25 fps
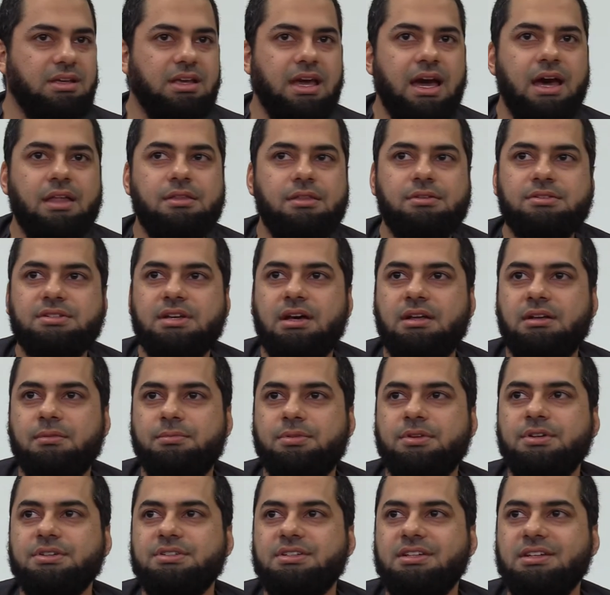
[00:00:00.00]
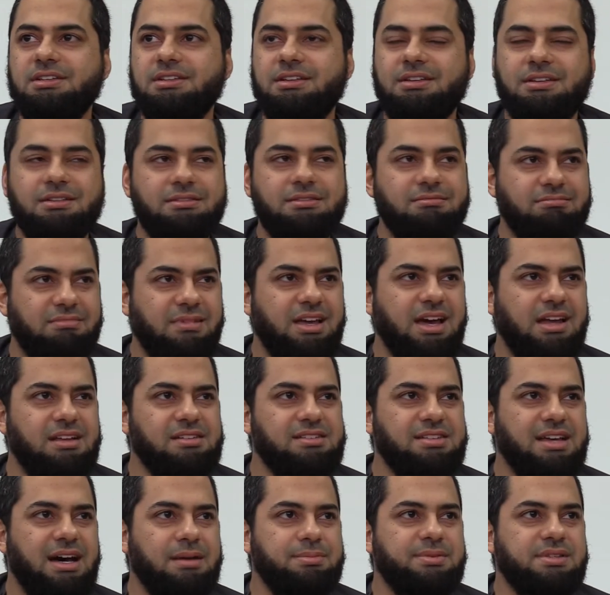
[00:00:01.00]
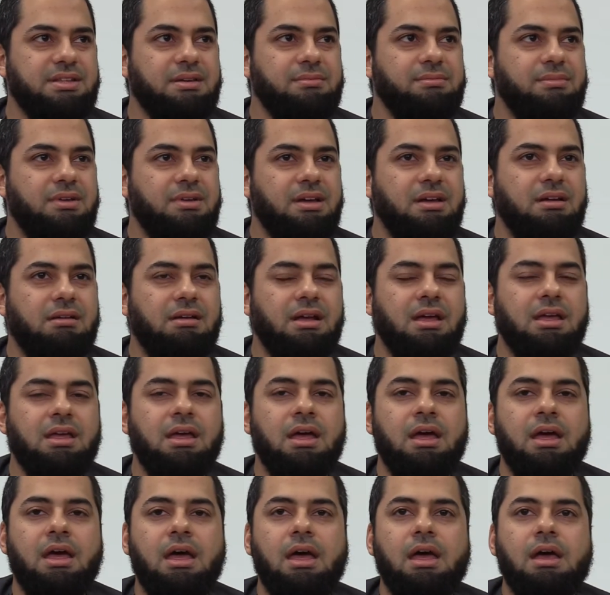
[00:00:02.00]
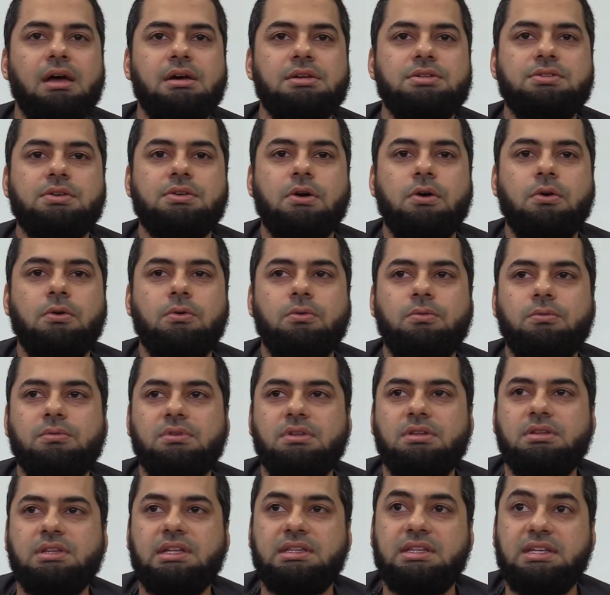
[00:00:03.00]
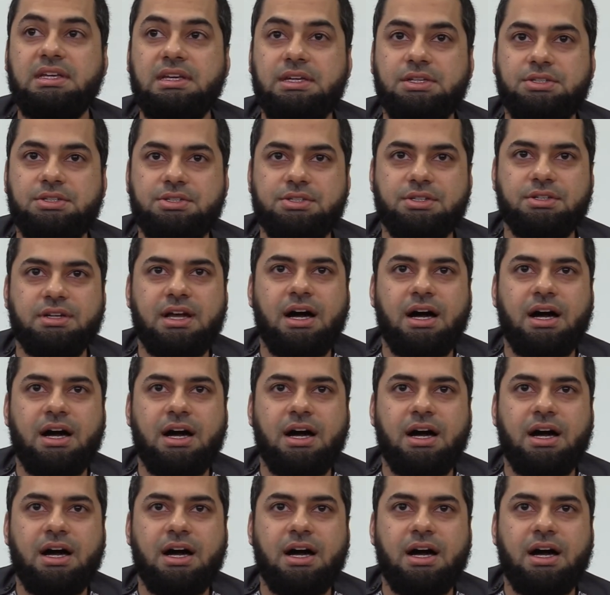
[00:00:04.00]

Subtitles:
gathers on a person, it kind of stops them, right? So the teacher